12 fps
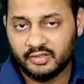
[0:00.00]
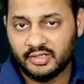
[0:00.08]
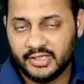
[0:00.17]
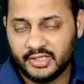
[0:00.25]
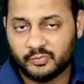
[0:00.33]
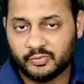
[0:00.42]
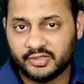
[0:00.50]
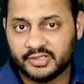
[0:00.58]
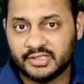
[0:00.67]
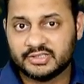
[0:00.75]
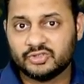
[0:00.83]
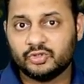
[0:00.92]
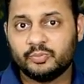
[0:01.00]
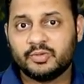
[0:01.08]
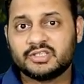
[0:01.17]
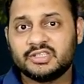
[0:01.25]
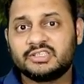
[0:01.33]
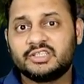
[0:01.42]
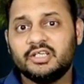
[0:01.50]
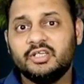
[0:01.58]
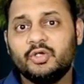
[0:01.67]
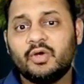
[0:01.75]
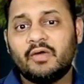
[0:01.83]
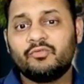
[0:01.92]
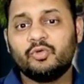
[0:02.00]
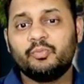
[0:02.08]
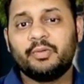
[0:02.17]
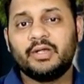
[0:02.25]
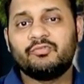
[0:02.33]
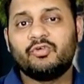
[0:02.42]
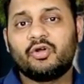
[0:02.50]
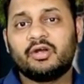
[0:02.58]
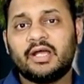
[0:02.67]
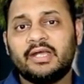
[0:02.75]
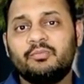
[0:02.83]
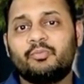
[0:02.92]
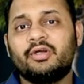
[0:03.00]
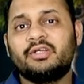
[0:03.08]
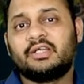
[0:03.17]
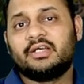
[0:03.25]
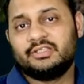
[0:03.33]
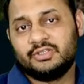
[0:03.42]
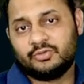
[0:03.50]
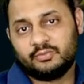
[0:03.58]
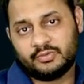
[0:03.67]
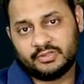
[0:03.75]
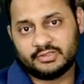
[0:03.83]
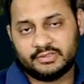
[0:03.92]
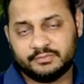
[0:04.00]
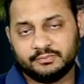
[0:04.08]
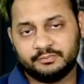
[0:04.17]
8.80%, still you have to pay for 9.30%.